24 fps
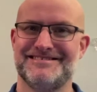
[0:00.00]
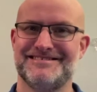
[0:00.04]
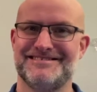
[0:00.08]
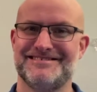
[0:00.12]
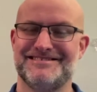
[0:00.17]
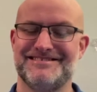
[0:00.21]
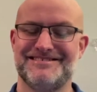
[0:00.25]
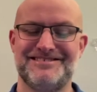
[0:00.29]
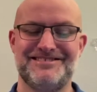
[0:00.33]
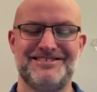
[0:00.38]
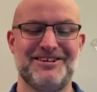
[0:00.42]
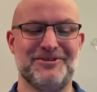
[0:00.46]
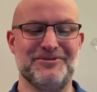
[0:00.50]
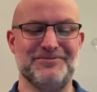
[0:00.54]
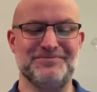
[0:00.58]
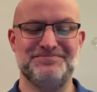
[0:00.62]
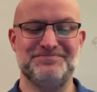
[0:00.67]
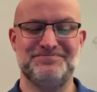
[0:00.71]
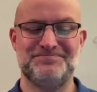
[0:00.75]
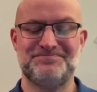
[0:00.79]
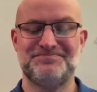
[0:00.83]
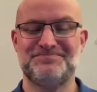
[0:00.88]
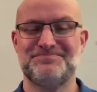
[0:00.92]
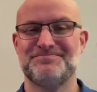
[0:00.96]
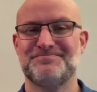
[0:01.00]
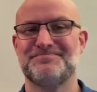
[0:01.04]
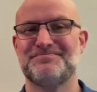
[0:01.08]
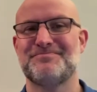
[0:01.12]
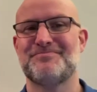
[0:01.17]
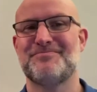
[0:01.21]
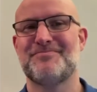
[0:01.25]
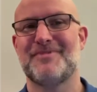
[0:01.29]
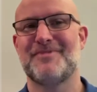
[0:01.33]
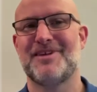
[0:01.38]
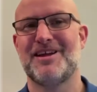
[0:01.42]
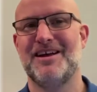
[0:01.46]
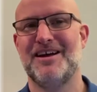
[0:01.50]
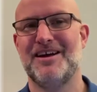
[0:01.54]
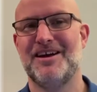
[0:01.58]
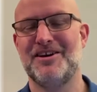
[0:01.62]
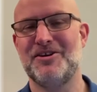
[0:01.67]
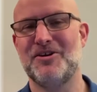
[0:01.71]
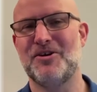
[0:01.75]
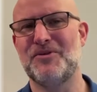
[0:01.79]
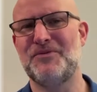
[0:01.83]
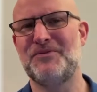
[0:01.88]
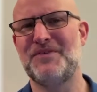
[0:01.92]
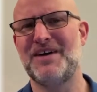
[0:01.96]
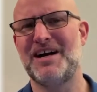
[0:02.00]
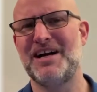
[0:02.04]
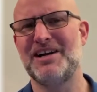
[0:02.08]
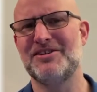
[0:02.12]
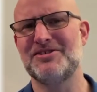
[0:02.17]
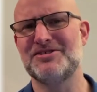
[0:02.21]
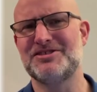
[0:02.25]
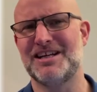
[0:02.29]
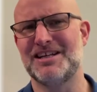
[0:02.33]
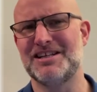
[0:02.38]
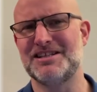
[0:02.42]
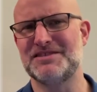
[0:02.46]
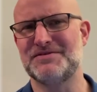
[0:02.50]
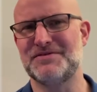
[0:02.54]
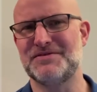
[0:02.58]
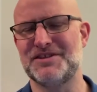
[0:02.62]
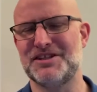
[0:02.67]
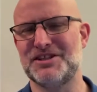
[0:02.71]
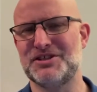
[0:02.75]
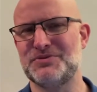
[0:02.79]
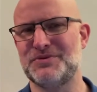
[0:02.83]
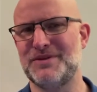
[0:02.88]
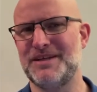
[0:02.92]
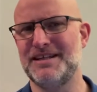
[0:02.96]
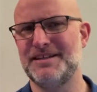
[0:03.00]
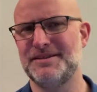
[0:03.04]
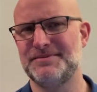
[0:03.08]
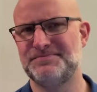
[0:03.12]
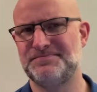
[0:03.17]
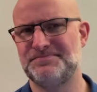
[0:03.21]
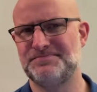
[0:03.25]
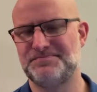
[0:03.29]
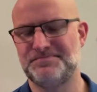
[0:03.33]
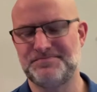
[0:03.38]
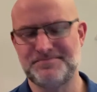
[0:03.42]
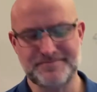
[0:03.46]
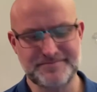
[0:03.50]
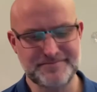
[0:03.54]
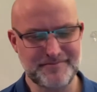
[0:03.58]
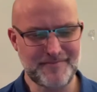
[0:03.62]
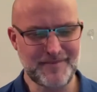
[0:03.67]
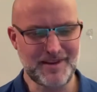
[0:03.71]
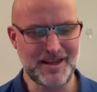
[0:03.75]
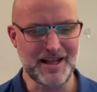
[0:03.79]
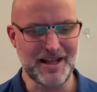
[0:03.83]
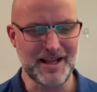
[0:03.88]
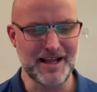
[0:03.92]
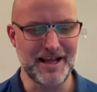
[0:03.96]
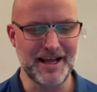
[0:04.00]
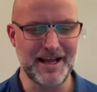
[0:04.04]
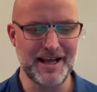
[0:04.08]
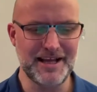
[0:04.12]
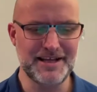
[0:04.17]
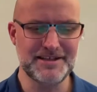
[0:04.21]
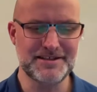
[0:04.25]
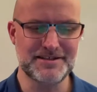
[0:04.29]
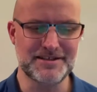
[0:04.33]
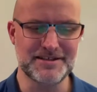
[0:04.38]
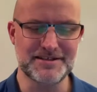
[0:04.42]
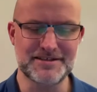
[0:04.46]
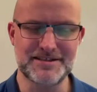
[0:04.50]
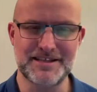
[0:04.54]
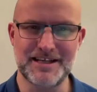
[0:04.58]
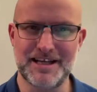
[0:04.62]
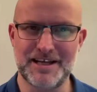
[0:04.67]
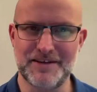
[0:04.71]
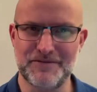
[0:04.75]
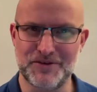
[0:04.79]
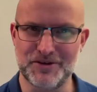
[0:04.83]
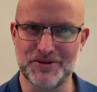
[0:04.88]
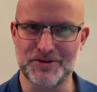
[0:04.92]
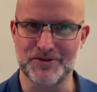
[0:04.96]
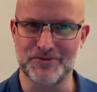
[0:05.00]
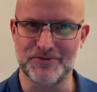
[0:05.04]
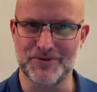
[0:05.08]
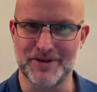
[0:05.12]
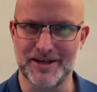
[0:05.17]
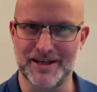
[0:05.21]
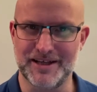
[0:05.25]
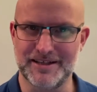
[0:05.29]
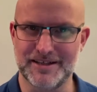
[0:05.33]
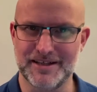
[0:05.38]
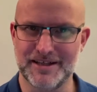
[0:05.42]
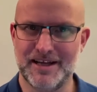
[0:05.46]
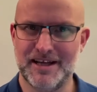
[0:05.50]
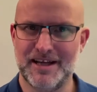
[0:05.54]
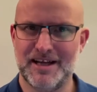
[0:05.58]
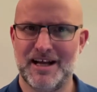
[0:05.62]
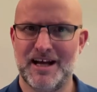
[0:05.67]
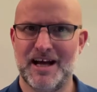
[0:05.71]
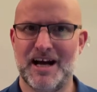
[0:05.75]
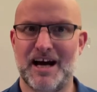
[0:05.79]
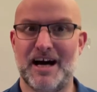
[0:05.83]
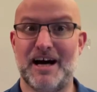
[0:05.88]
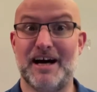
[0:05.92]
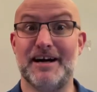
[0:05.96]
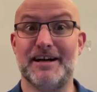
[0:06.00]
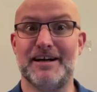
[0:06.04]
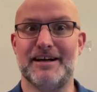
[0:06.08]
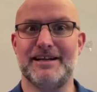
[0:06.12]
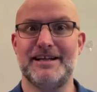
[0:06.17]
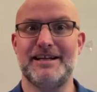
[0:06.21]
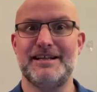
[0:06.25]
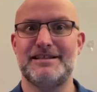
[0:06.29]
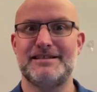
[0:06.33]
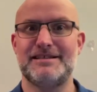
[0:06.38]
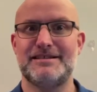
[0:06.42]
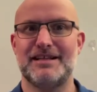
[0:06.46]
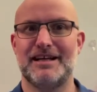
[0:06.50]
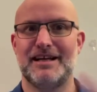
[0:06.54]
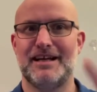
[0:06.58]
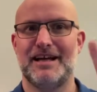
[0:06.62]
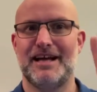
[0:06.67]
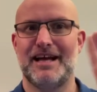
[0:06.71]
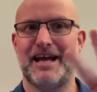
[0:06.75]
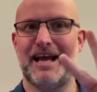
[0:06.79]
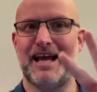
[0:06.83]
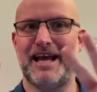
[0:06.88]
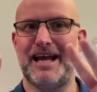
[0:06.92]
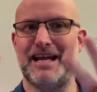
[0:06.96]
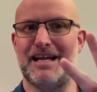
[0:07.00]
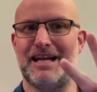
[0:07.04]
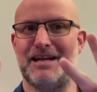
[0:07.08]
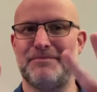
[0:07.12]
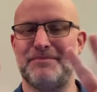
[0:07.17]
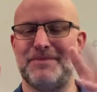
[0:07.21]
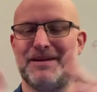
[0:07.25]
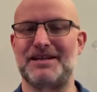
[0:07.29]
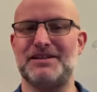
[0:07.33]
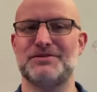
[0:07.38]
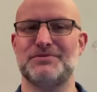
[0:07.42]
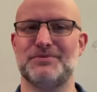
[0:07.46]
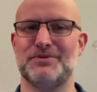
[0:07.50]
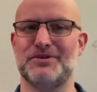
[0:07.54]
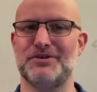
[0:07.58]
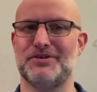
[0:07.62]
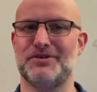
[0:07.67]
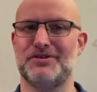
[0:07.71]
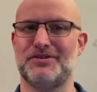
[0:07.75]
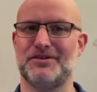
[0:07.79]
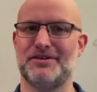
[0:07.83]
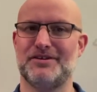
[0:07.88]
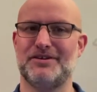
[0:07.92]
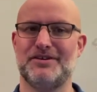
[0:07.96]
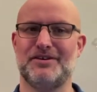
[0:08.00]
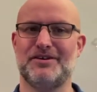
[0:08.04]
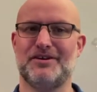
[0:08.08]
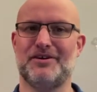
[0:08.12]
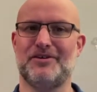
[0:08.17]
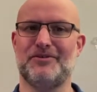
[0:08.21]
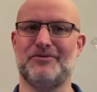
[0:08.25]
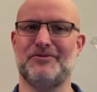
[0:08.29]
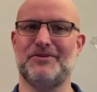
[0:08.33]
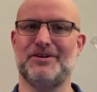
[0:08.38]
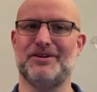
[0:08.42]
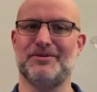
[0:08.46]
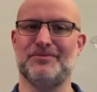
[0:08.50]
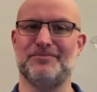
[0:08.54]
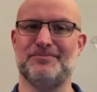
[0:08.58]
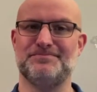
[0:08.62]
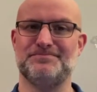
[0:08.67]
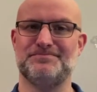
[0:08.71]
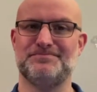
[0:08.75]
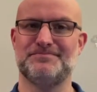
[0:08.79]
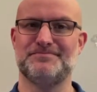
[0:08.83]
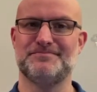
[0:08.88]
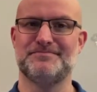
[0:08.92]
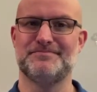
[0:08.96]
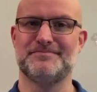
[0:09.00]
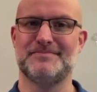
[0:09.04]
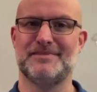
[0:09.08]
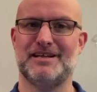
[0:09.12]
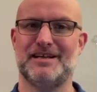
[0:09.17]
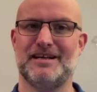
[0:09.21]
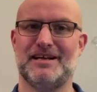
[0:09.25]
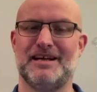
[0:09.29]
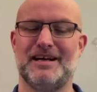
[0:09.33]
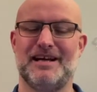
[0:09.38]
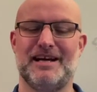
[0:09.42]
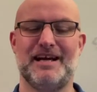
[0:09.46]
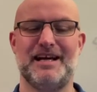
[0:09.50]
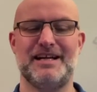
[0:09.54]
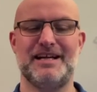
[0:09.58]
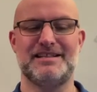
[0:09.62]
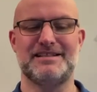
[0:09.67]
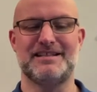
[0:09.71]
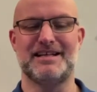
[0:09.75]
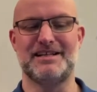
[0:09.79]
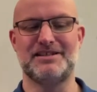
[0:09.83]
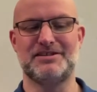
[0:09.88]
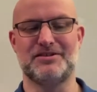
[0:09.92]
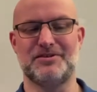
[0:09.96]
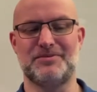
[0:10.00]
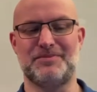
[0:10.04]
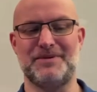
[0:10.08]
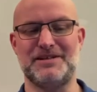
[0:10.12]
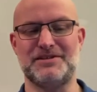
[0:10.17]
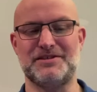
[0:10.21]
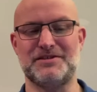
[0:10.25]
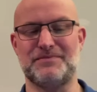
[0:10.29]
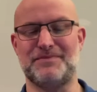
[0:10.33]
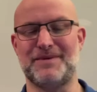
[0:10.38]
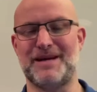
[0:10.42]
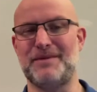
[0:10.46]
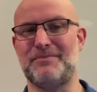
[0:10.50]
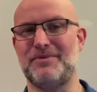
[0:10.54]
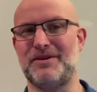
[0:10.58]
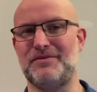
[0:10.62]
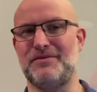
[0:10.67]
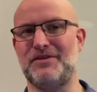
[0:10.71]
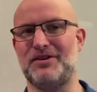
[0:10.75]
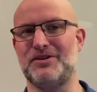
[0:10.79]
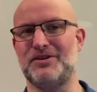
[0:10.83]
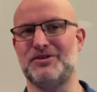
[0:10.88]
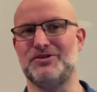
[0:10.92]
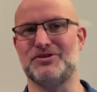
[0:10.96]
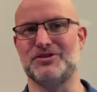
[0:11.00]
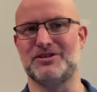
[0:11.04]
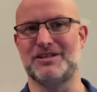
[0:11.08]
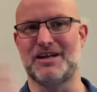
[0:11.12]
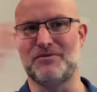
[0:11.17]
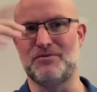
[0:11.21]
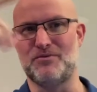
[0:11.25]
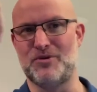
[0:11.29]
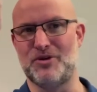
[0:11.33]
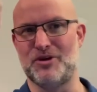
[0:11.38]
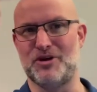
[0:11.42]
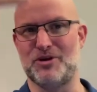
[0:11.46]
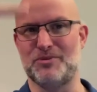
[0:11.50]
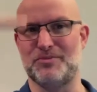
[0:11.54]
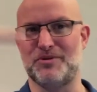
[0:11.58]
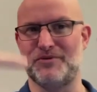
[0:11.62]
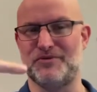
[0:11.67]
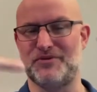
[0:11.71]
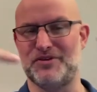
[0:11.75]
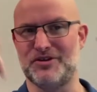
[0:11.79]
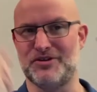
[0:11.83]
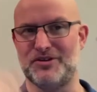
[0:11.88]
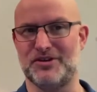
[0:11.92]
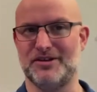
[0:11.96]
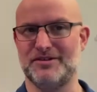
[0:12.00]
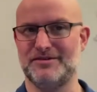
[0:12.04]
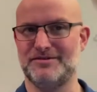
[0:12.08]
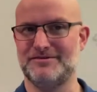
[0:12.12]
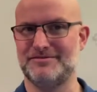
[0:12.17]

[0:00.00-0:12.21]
So, your final challenge for this week is to see if you can write at least 8 beats worth of rhythm. It's nice on a piece of paper if you can just have one above the other,